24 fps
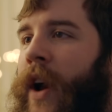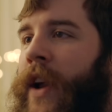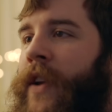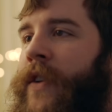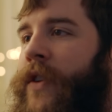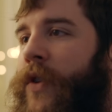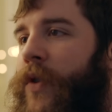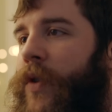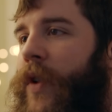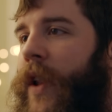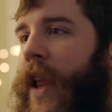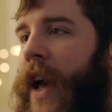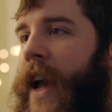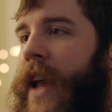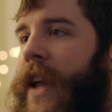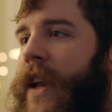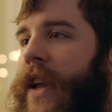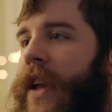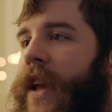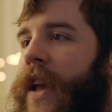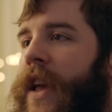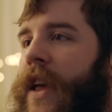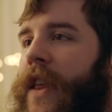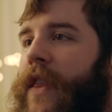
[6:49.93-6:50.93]
I do
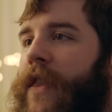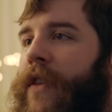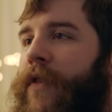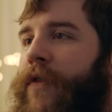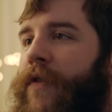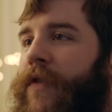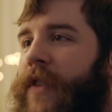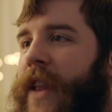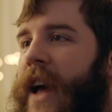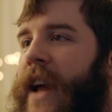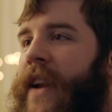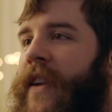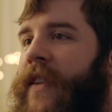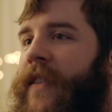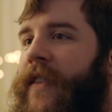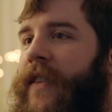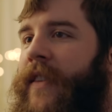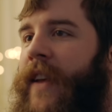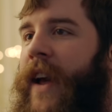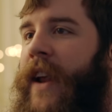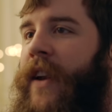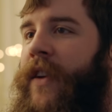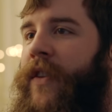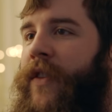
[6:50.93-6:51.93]
like the flatness
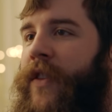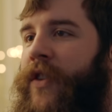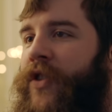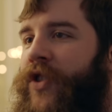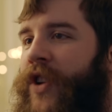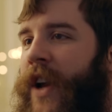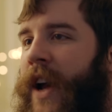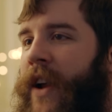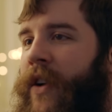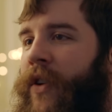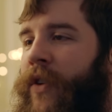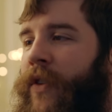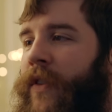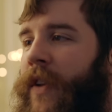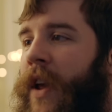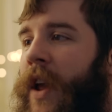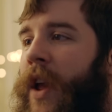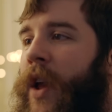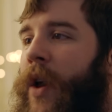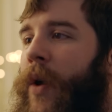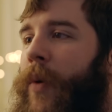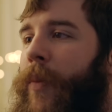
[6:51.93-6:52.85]
that's added to the shadows,